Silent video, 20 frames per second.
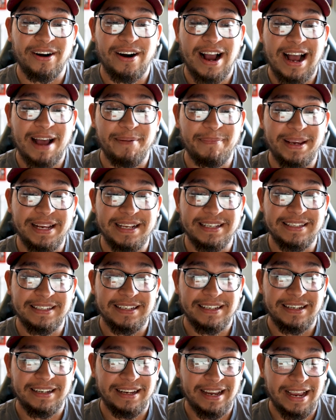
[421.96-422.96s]

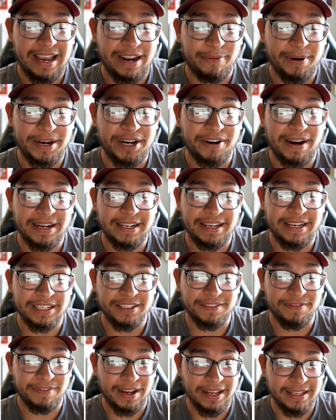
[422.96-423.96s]
hobbies and redirecting
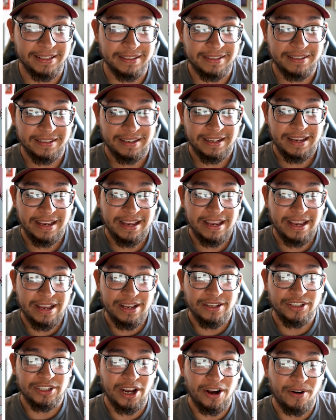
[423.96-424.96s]
his funds.
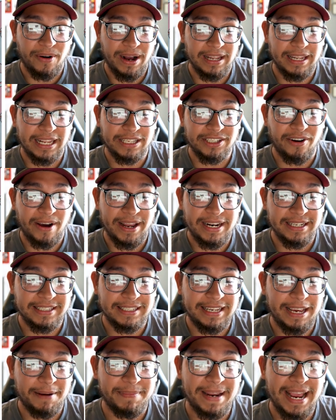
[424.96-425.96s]
So let's go ahead and
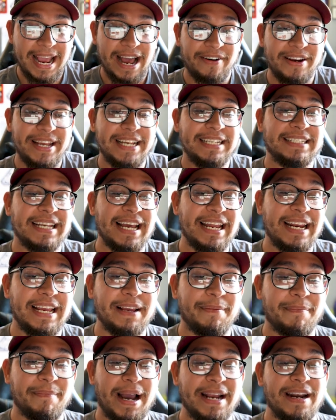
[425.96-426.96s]
skip down. He
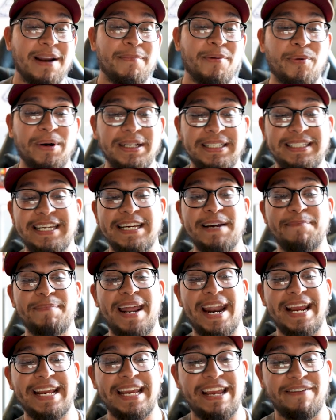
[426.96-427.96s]
said, my number 1 tip
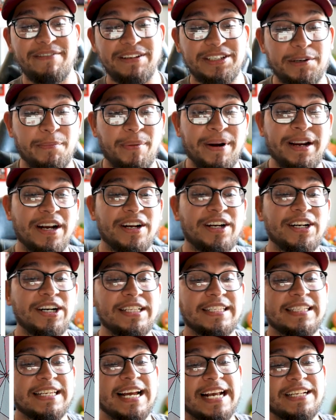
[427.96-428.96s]
that I give is to bring a
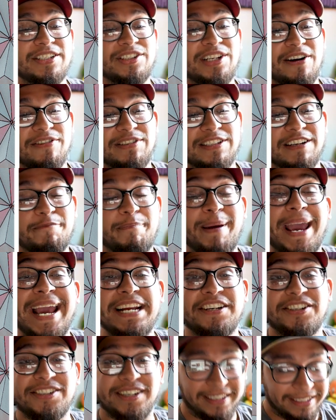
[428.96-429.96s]
good sized dose of
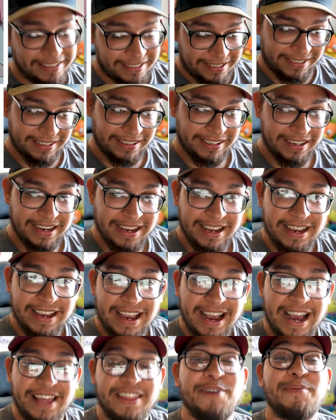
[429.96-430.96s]
patience.
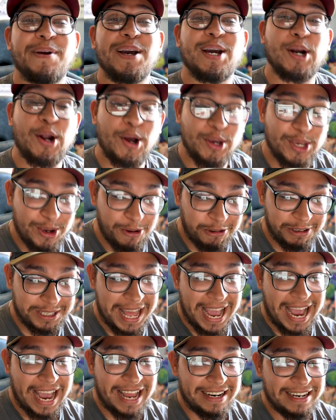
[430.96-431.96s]
I think we could all use
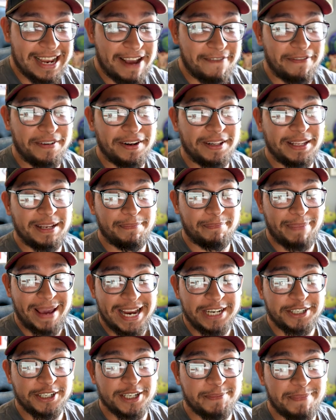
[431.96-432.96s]
that. Definitely
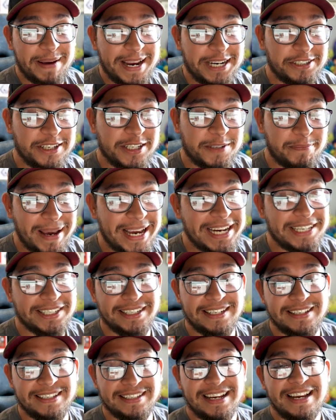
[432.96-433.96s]
patience, patience,
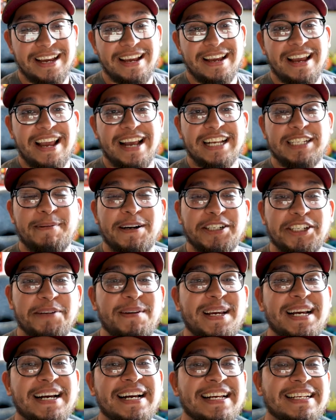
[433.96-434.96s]
patience, especially
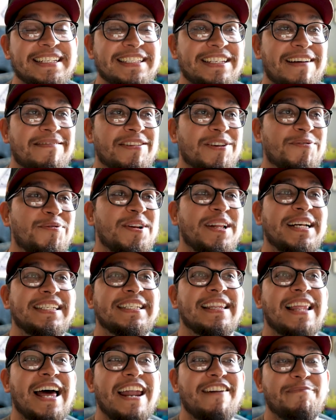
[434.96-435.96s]
because you have to realize
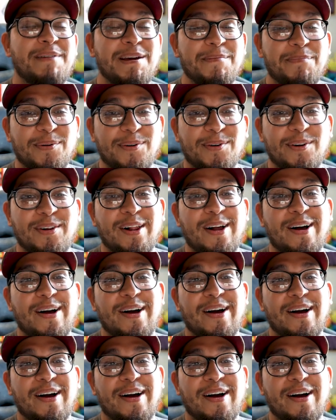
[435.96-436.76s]
a lot of people